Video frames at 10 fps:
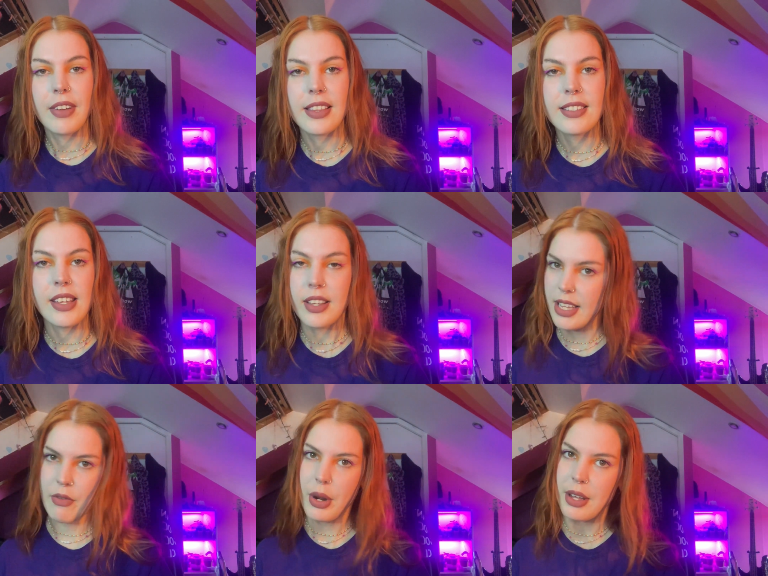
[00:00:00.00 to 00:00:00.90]
fancy because
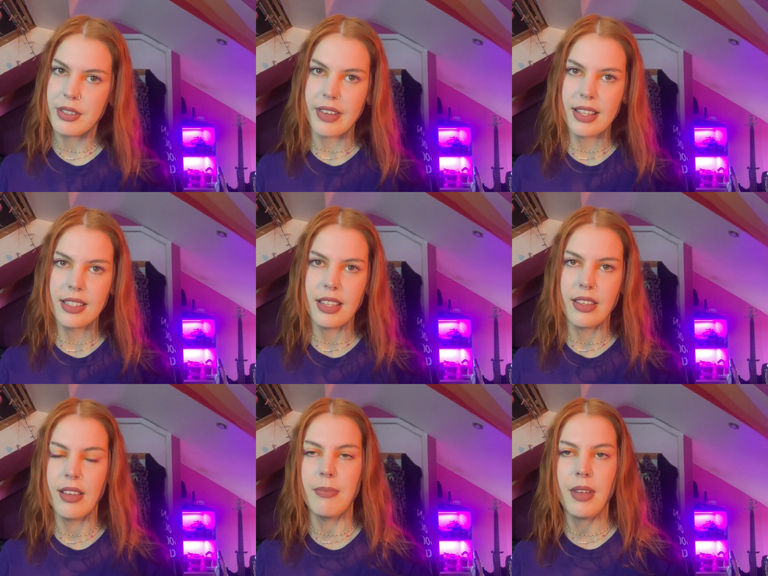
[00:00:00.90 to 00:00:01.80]
everyone else fancied
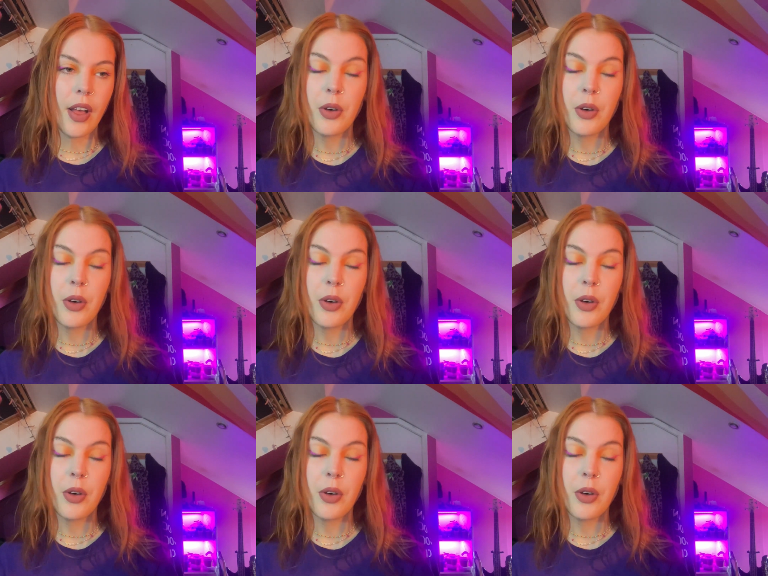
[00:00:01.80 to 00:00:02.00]
them.